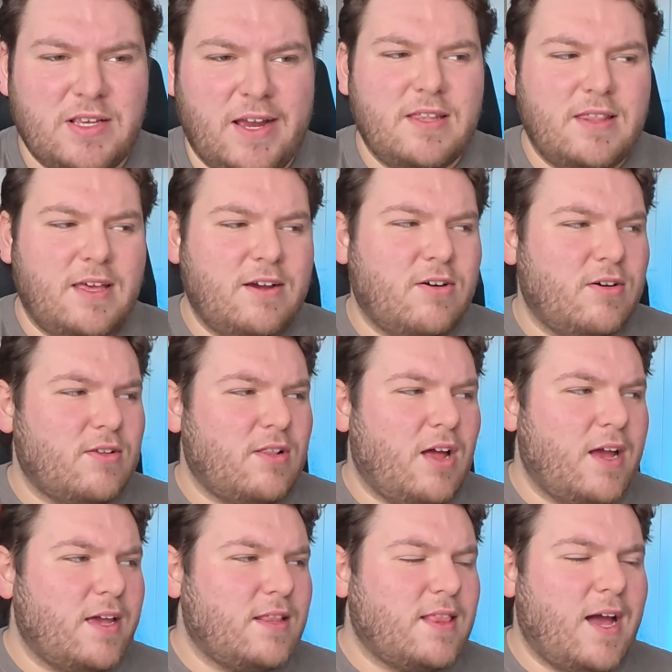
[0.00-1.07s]
like they got
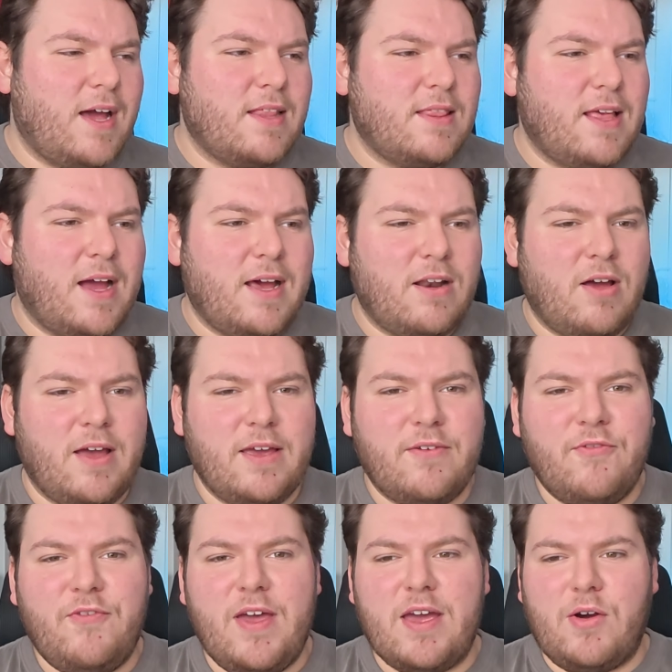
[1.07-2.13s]
like that like
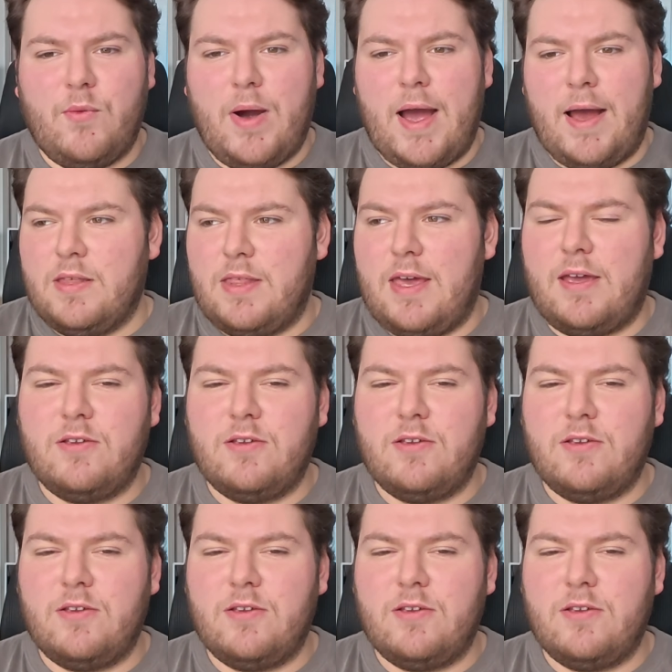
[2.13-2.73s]
thing where they can